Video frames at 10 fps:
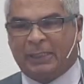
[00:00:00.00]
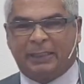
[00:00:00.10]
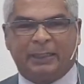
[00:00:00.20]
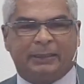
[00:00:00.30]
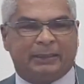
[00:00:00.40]

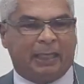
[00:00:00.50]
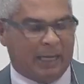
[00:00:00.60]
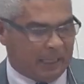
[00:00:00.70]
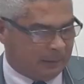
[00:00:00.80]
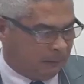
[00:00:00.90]
need
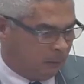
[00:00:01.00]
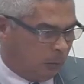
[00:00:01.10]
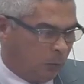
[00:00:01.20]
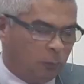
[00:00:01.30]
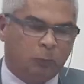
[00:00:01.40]
to
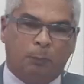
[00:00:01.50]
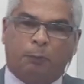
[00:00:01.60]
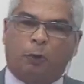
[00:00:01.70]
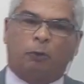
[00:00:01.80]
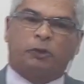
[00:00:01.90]
accept
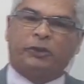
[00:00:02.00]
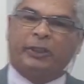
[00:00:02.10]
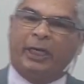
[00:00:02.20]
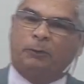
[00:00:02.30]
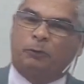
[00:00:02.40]

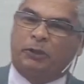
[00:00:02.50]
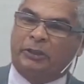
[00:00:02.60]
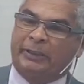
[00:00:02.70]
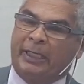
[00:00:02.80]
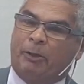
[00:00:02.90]
the
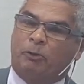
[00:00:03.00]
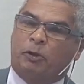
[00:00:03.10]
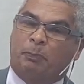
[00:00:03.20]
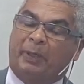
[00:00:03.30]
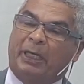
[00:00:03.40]
project
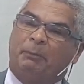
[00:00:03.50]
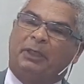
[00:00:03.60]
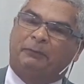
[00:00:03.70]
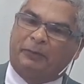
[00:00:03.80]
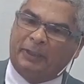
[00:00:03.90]
of God
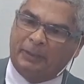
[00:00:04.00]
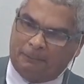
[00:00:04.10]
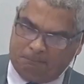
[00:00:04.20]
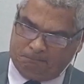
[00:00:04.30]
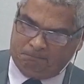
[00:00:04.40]
for
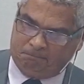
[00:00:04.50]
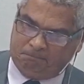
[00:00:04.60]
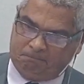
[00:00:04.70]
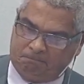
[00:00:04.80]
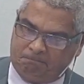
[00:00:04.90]
my life.